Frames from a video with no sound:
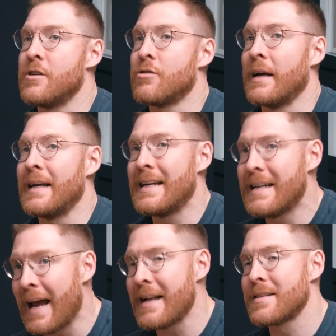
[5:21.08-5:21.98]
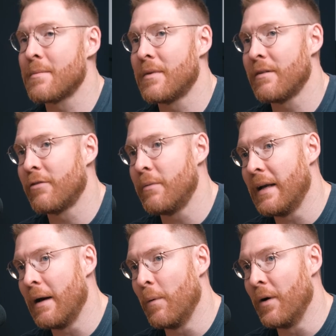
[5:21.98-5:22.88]
to try and get something from
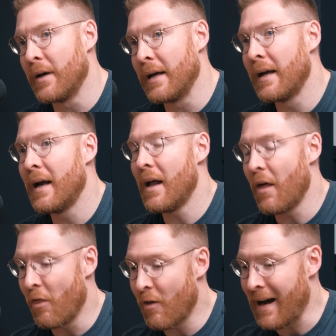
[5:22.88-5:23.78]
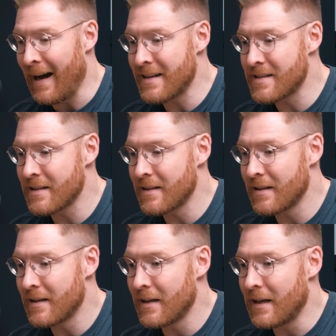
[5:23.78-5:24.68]
your networking, that
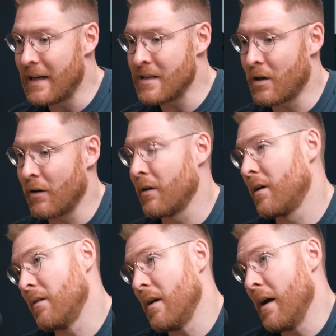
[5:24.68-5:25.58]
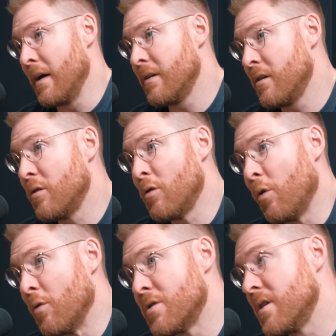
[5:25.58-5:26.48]
is going to
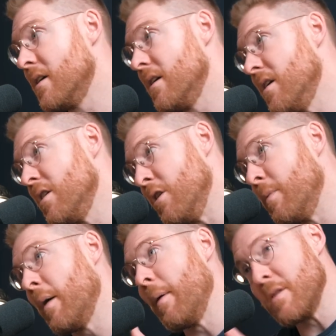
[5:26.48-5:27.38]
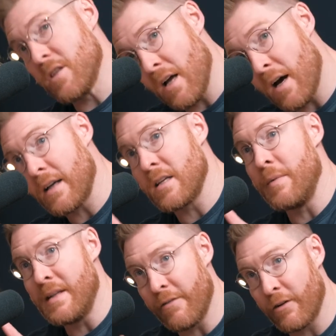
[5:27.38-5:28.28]
cause you to become unstuck. It's going
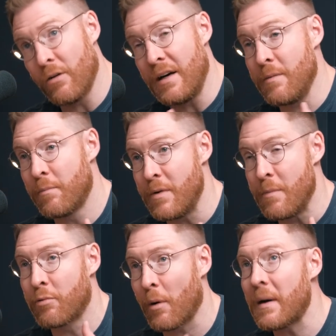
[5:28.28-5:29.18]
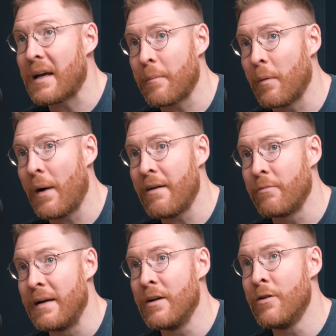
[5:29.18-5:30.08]
to be difficult, and you probably come away
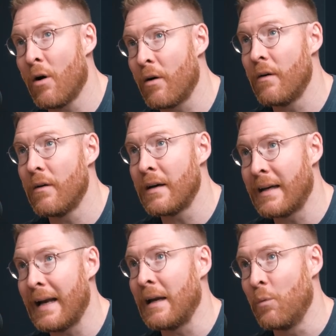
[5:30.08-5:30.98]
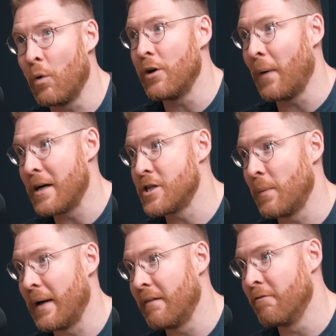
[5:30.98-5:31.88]
from it not getting what you actually
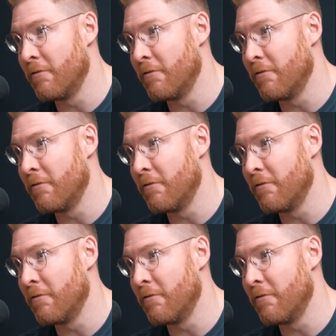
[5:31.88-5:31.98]
went in